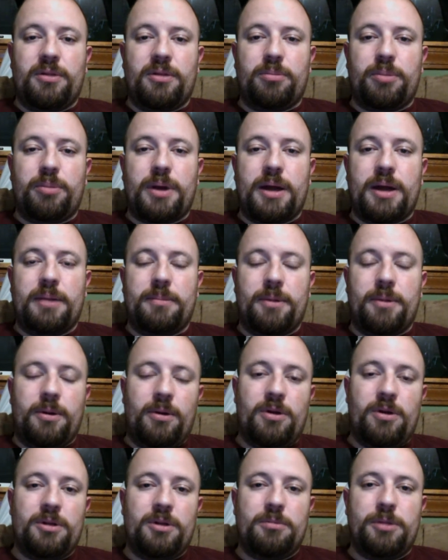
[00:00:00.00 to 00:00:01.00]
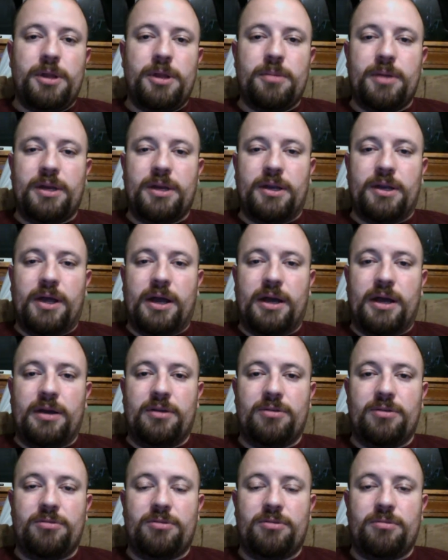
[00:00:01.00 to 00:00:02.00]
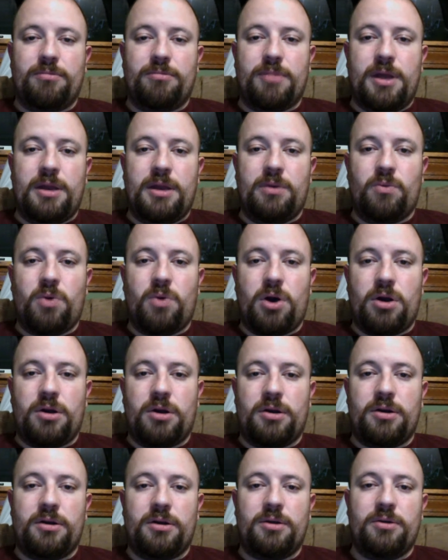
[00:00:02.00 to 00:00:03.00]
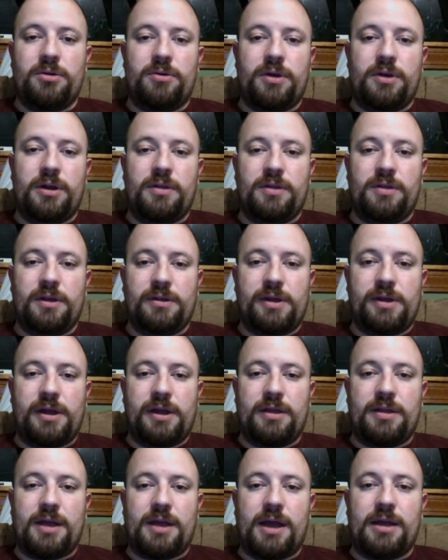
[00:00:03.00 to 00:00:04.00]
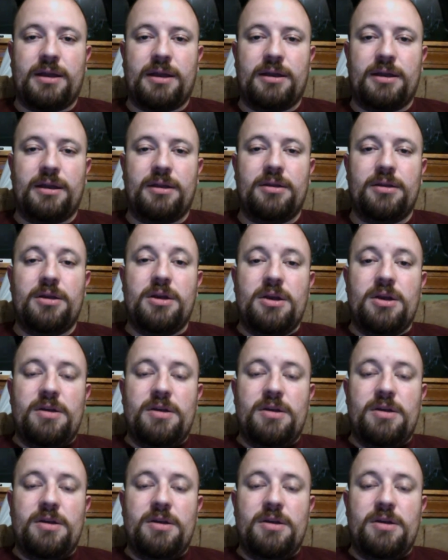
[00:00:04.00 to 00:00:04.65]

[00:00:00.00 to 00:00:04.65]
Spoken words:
plumbing lines from any water or anything like that, and then